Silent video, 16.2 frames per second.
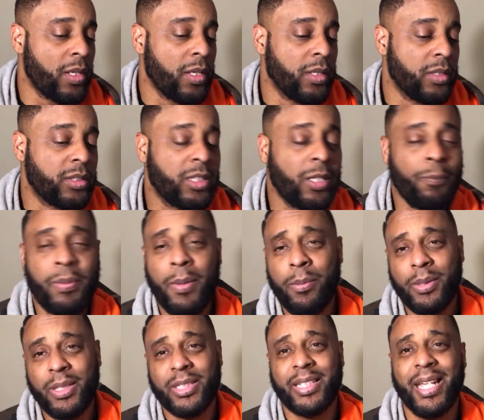Some people
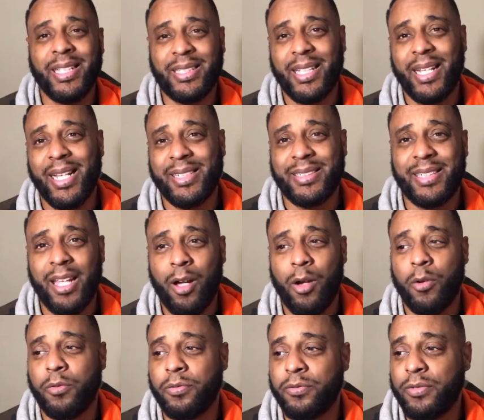just into
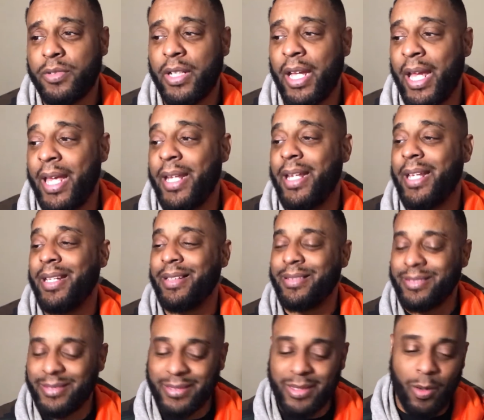themselves. And
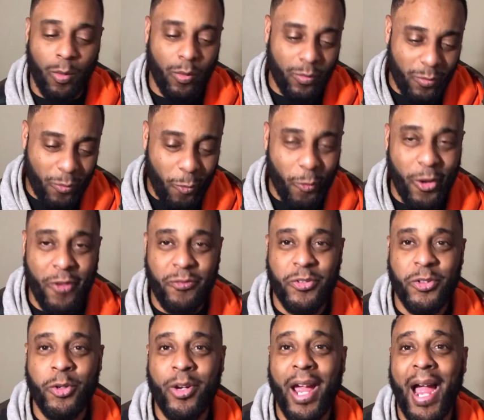if
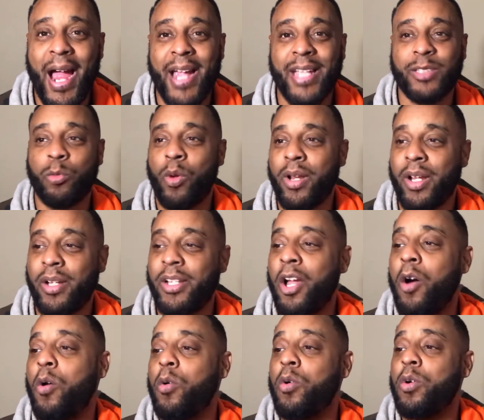you guys want to
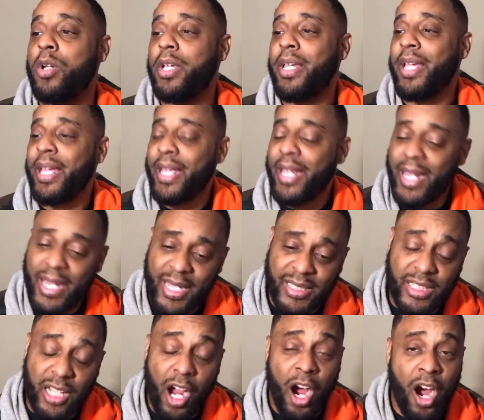know,
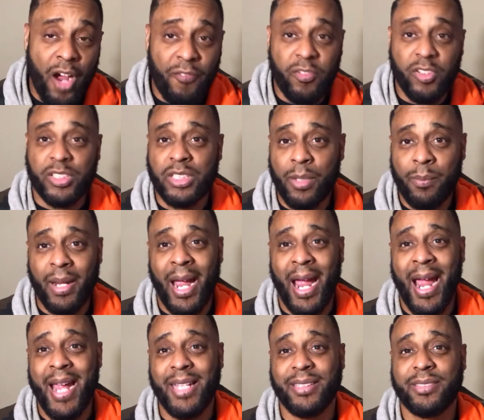it's hard for some
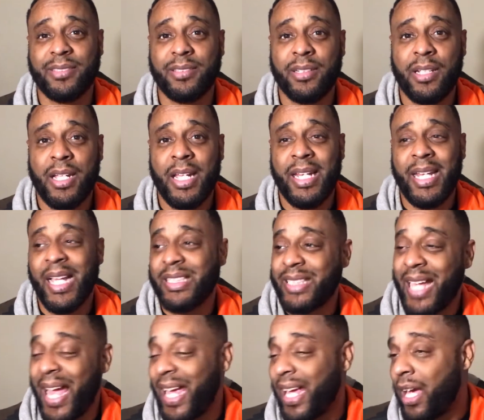guys that's
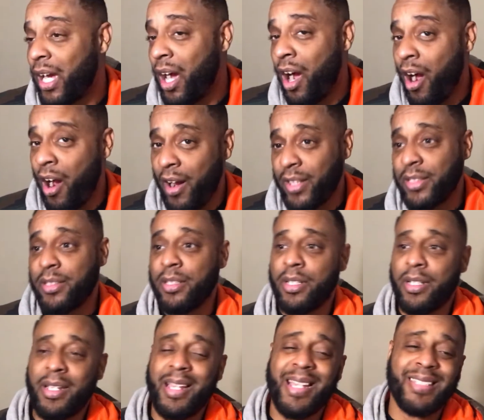got a heart
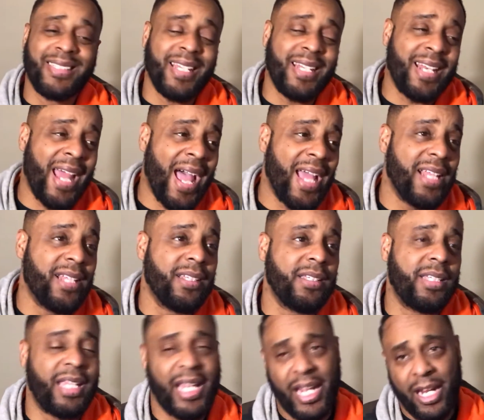to not
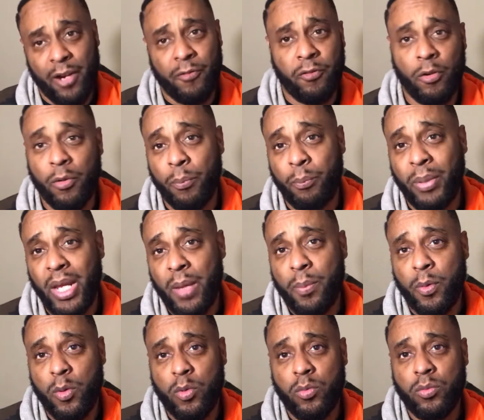care for people.